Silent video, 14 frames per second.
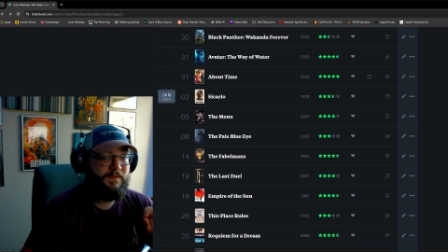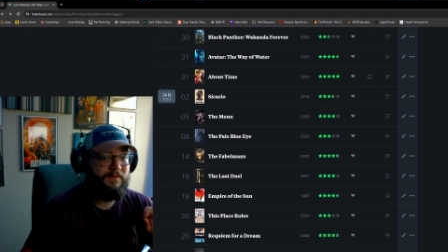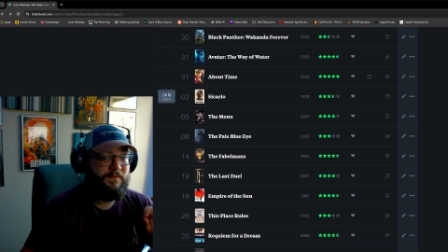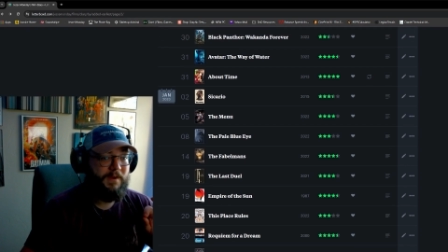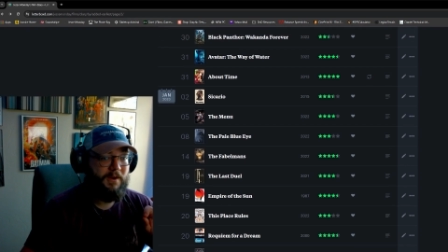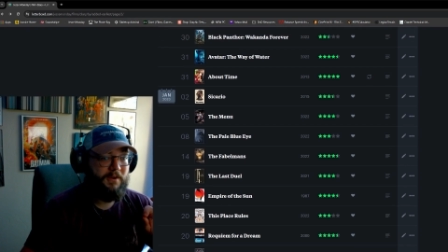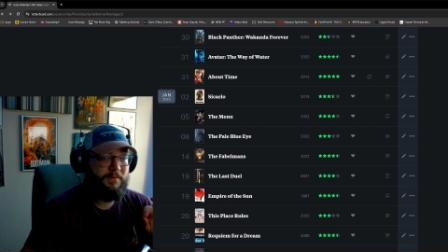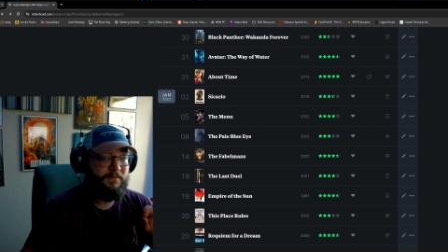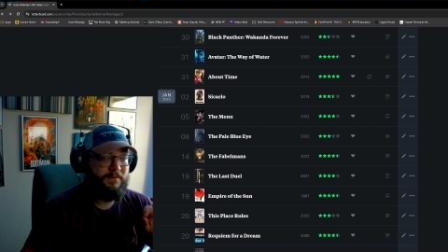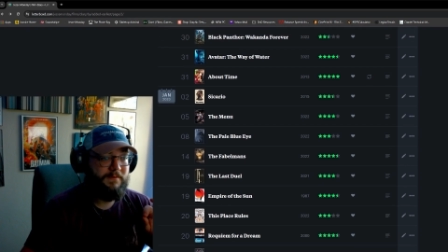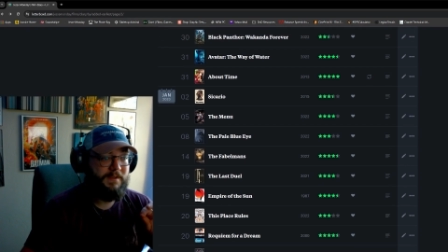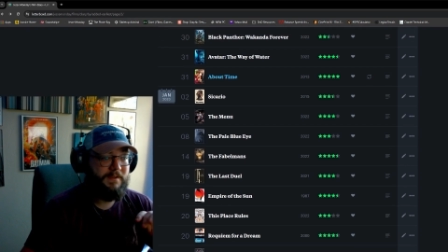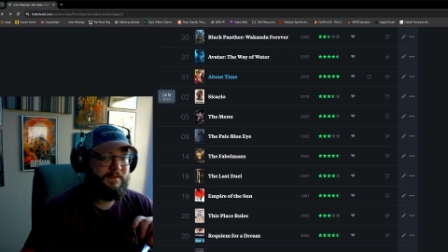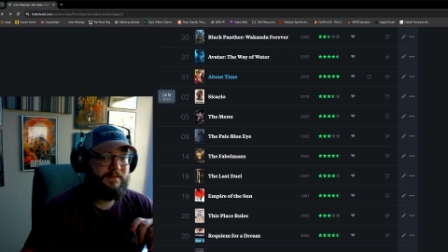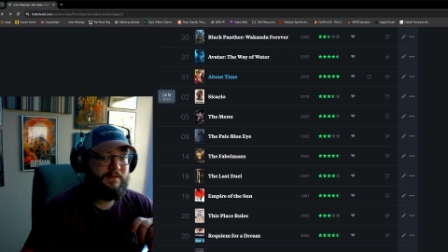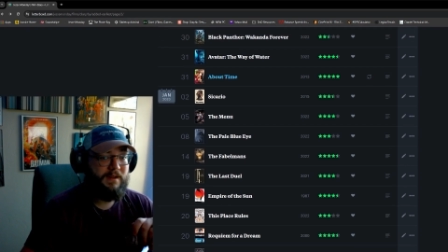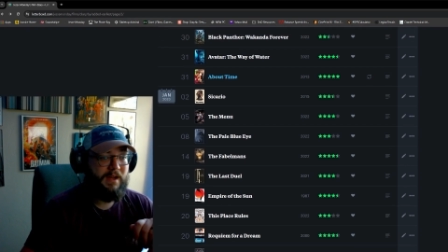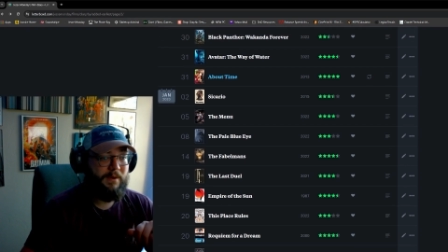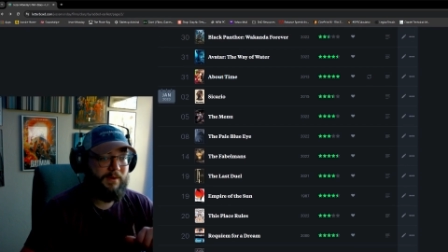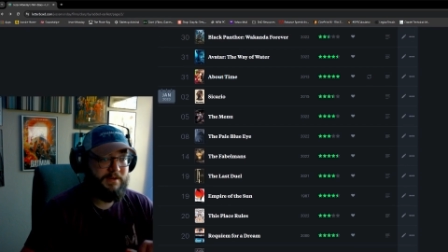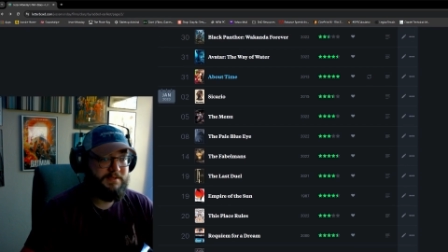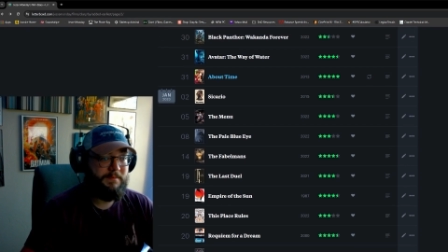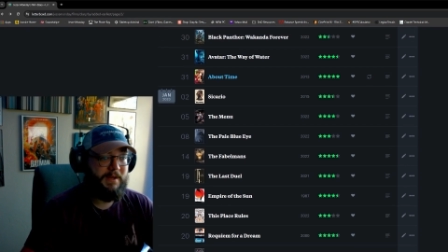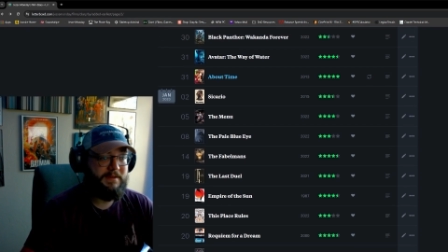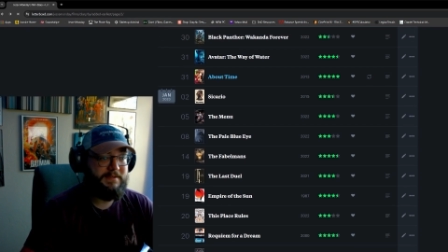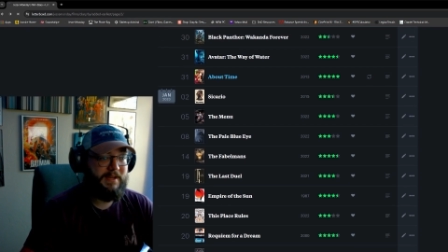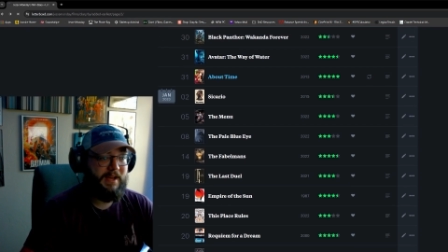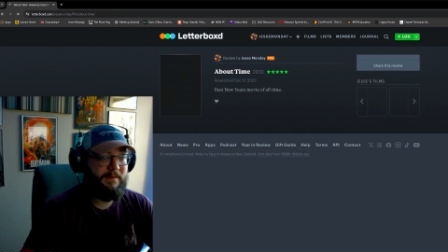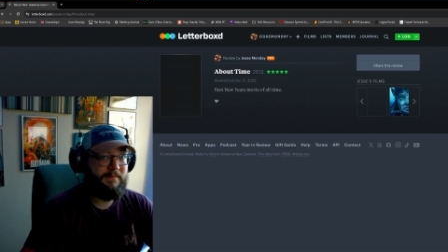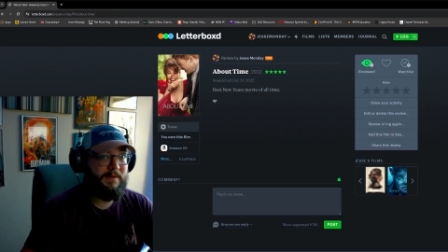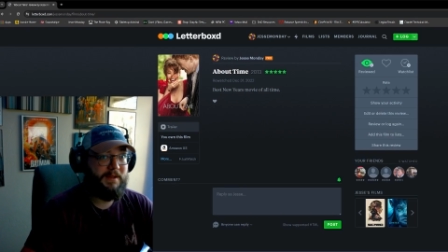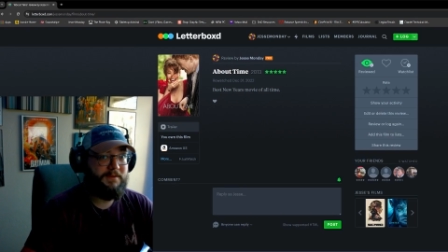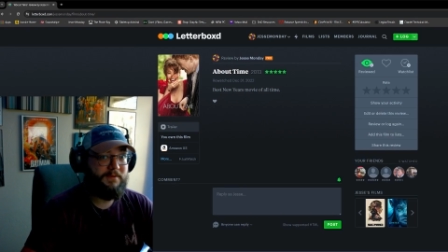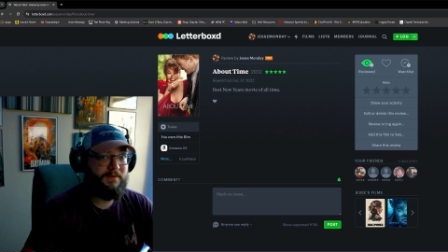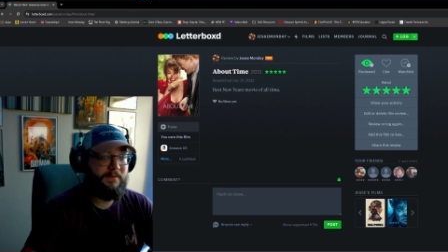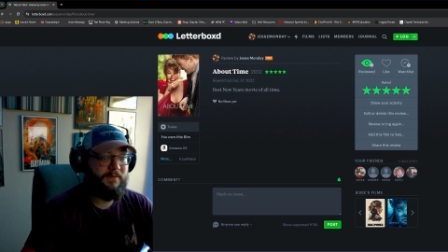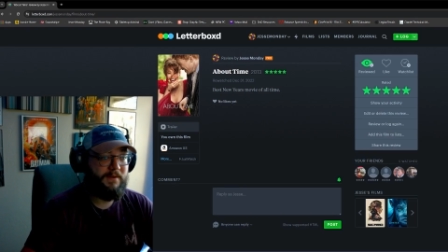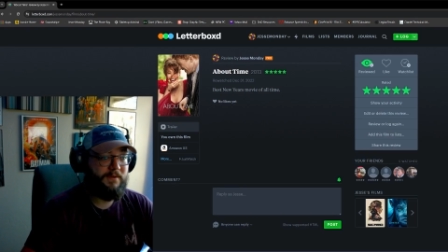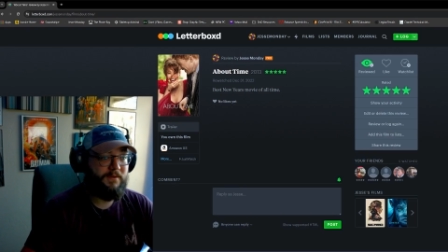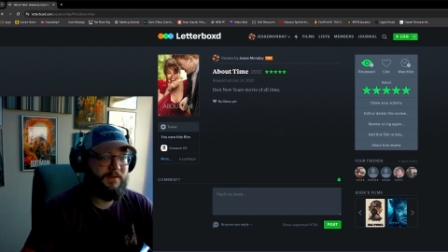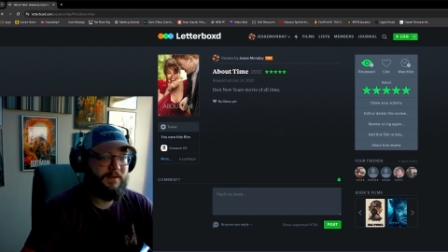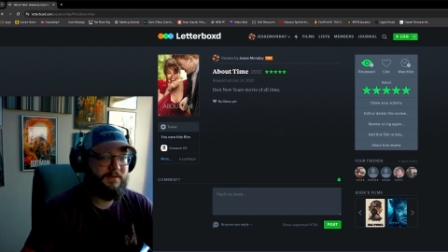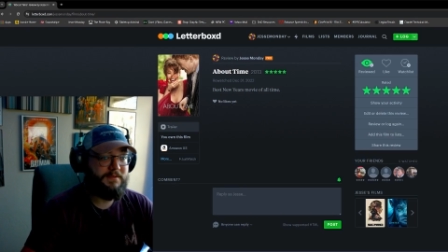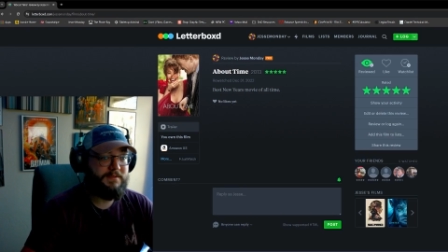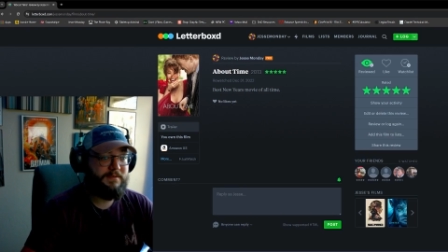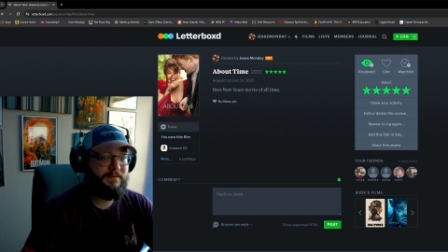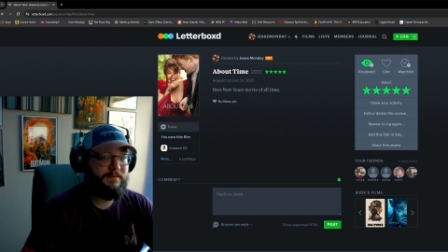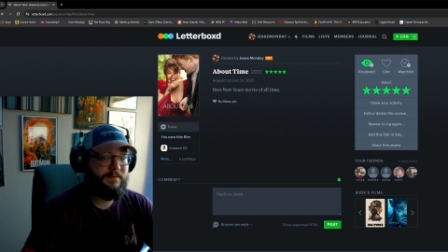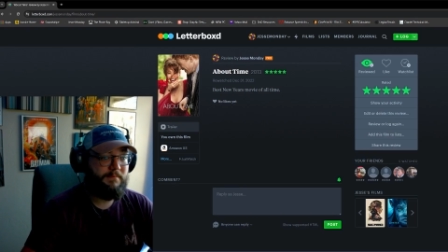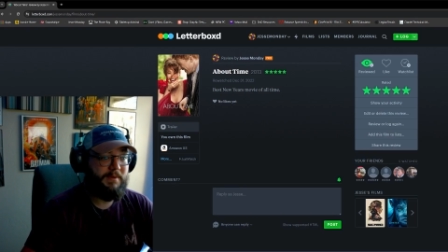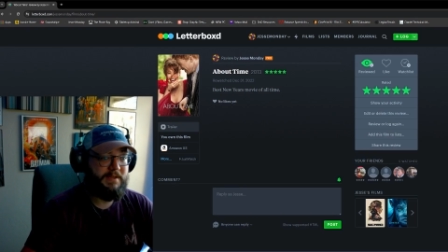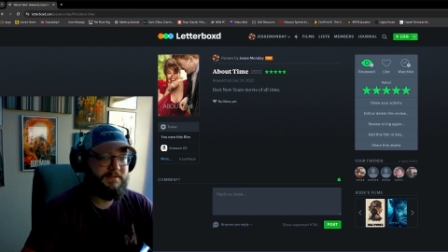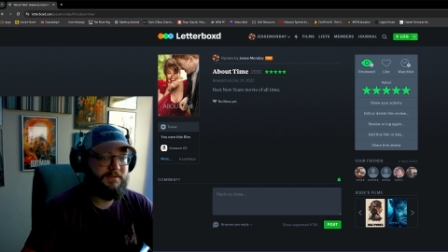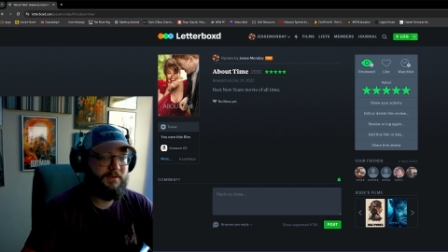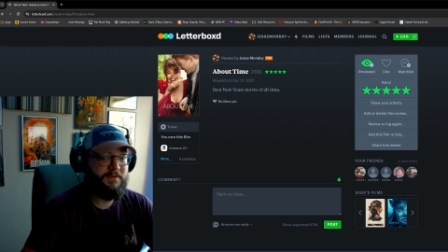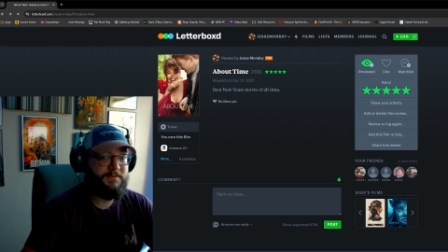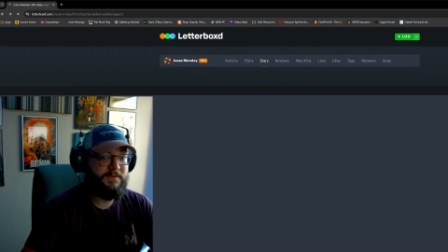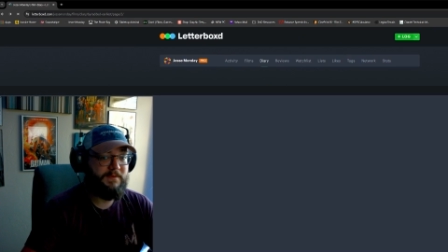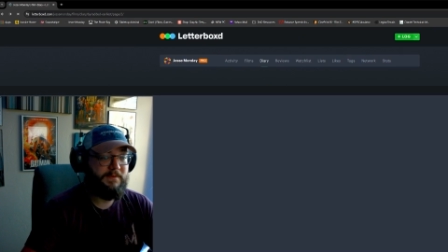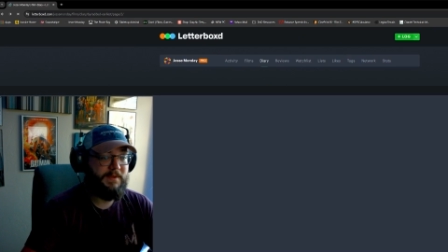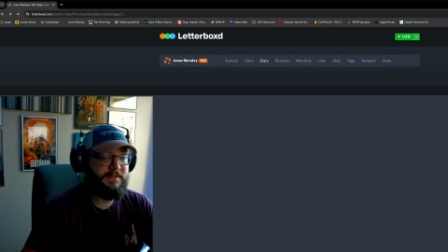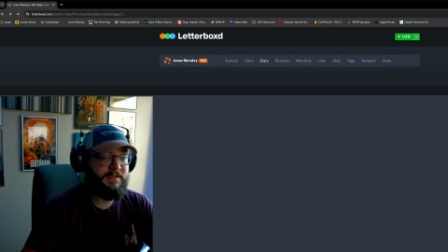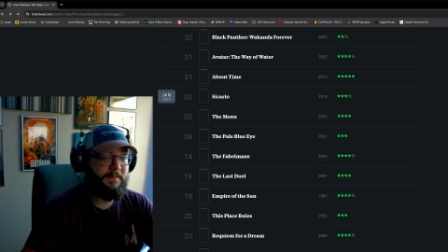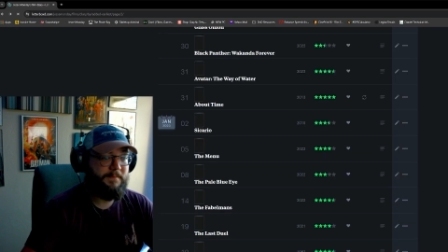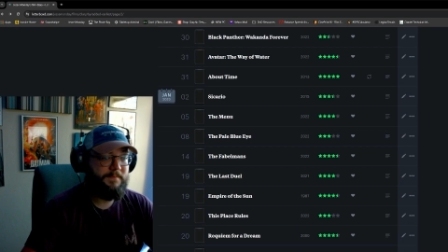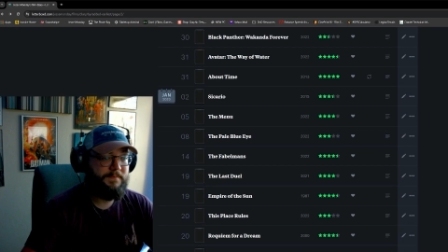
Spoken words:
Very good movie. I watched About Time. I do it every New Year's. Best New Year's movie of all time.